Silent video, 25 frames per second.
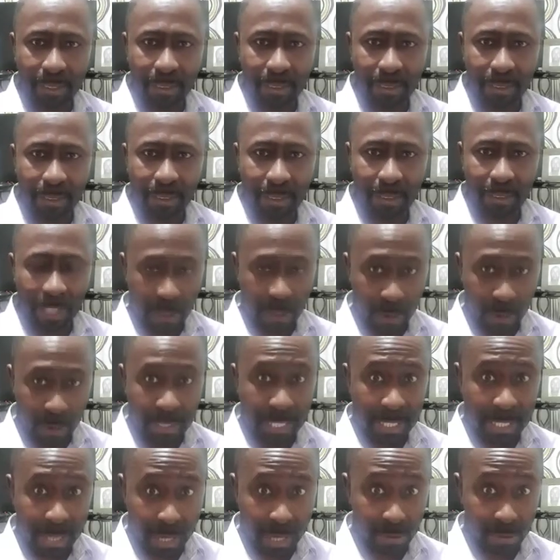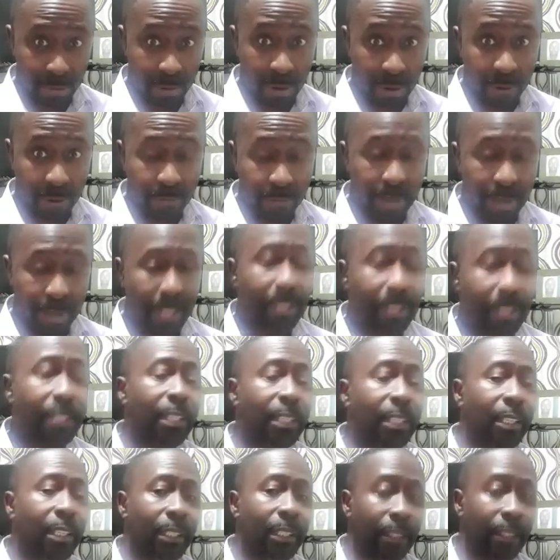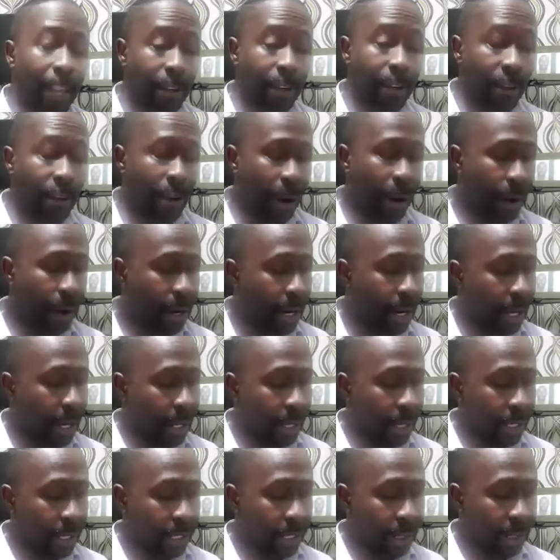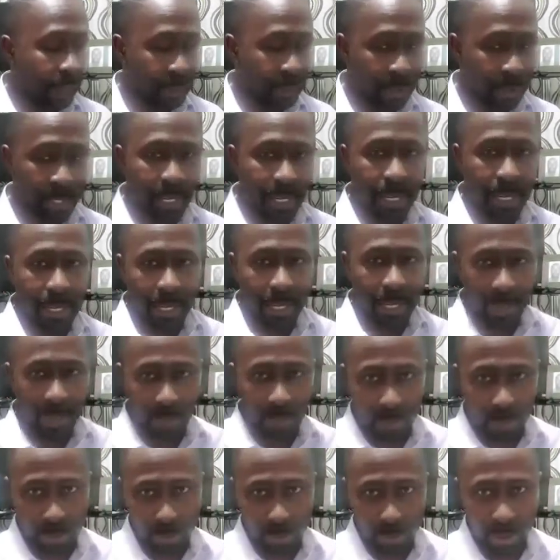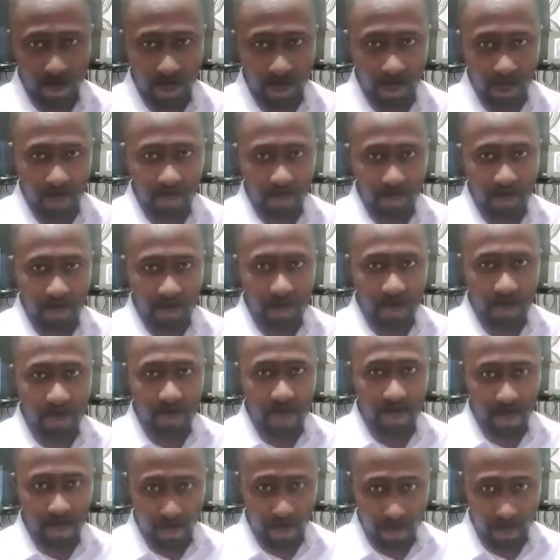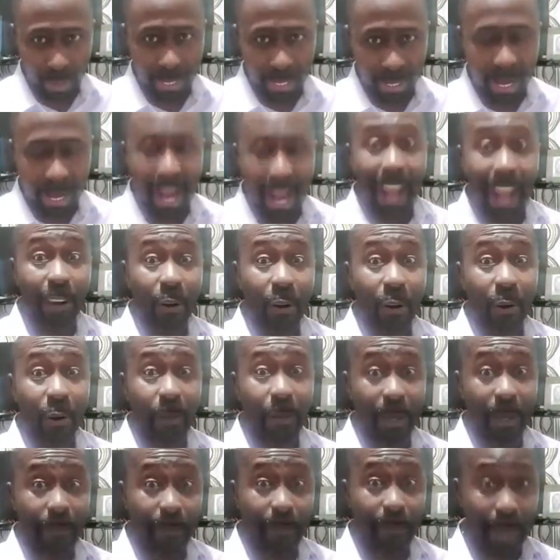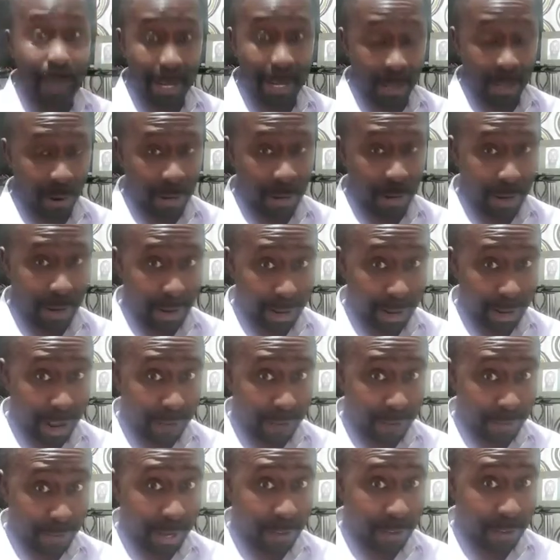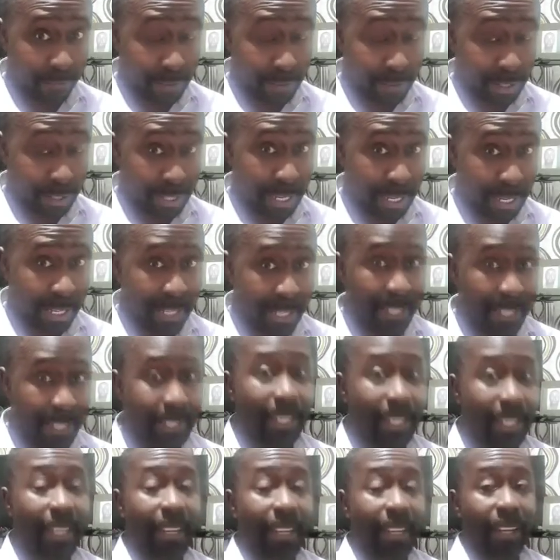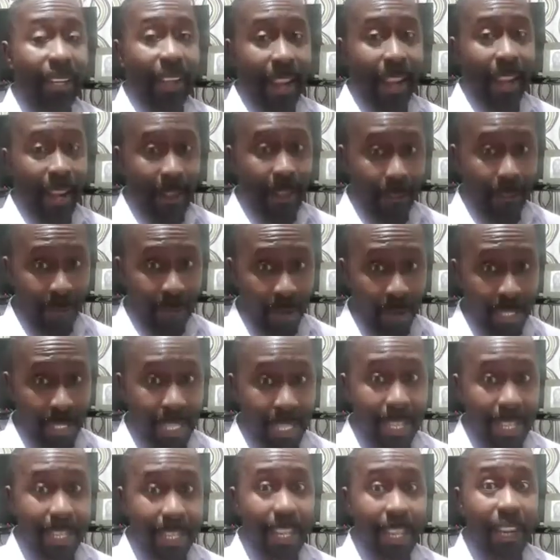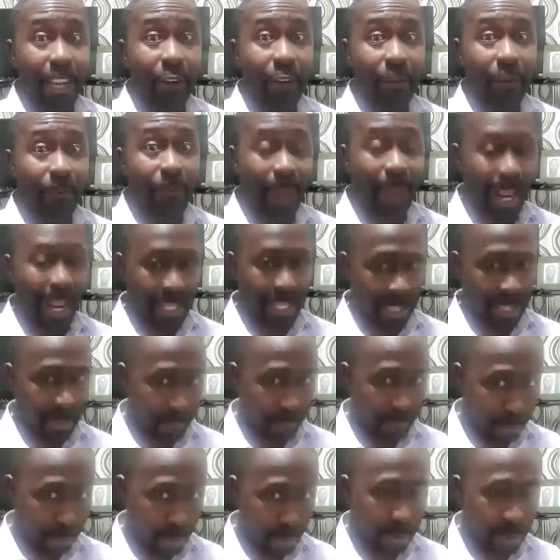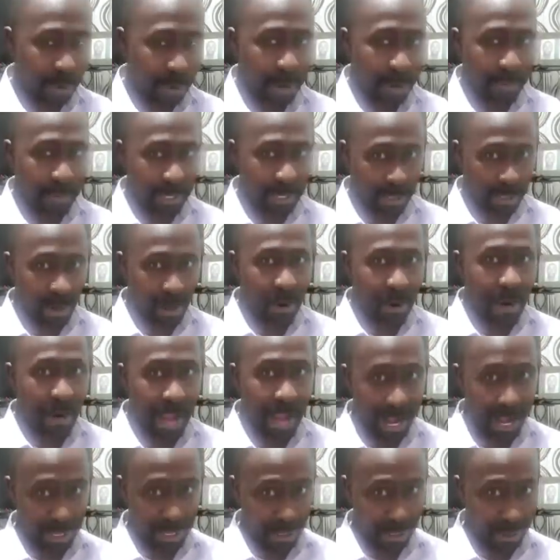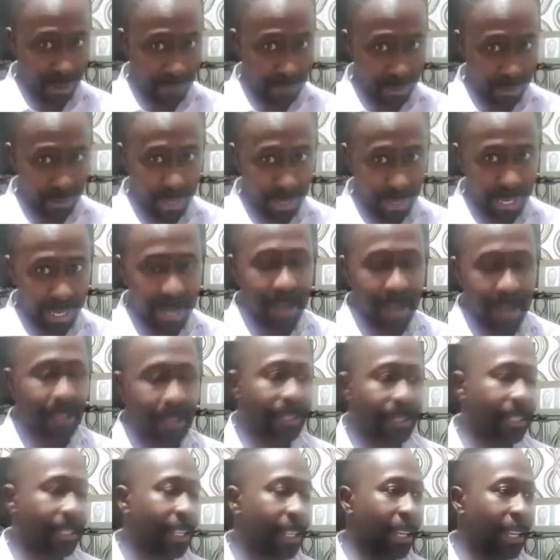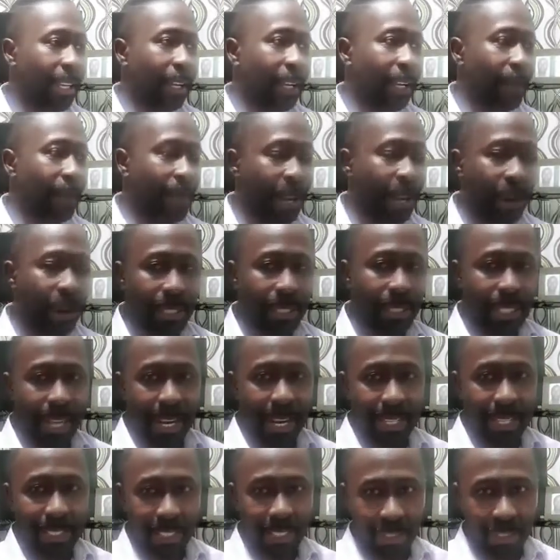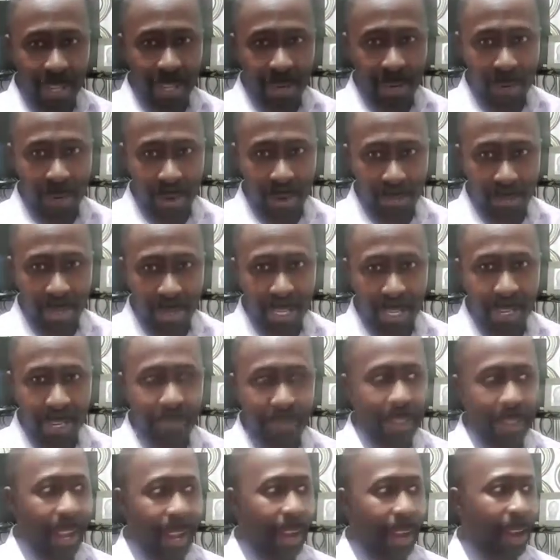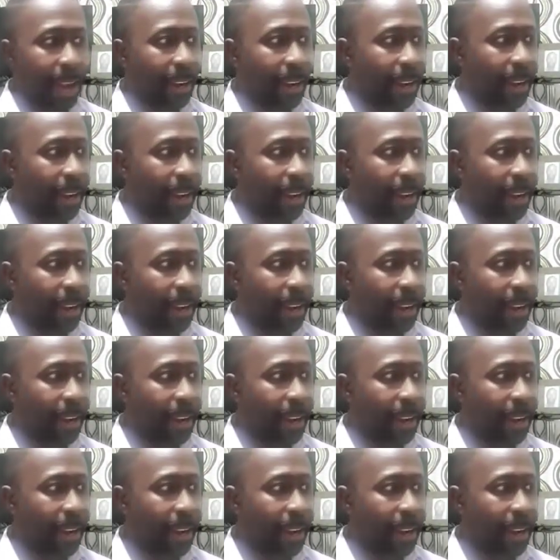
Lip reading: Security Council Conference in New York. The First Lady was one of the people who were there, along with many other African First Ladies. And the First Lady in her flagship program is called Hands Off Our Girls, because there is a general belief that